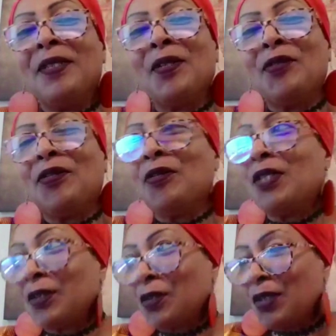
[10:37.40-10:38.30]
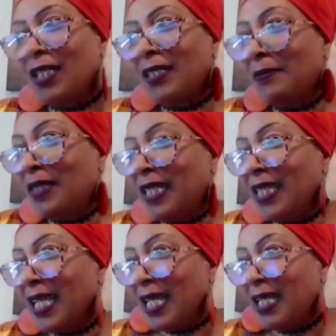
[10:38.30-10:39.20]
So those are some of
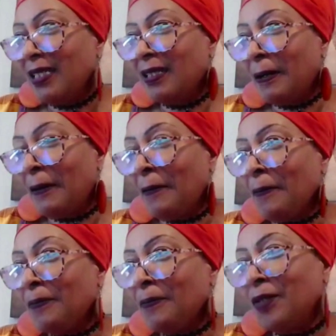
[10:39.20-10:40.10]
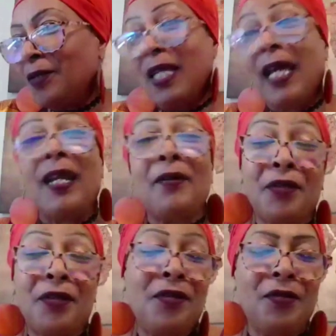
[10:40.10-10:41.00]
the things you know,
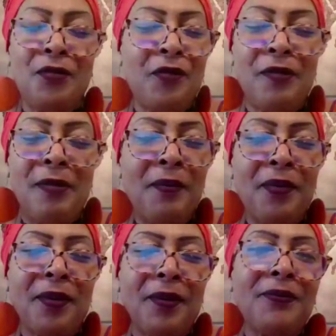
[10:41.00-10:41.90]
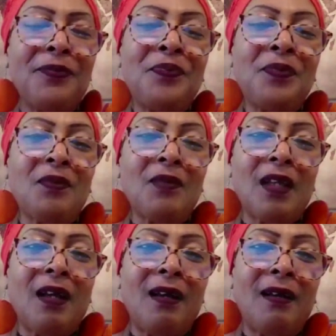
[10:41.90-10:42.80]
that we remember
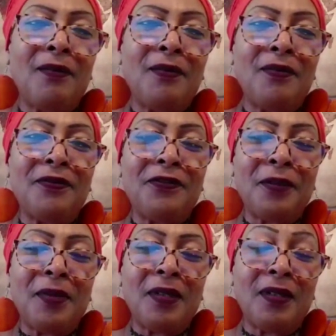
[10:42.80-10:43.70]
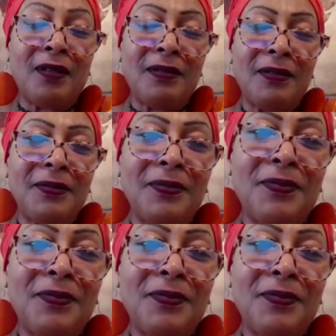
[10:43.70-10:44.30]
from her.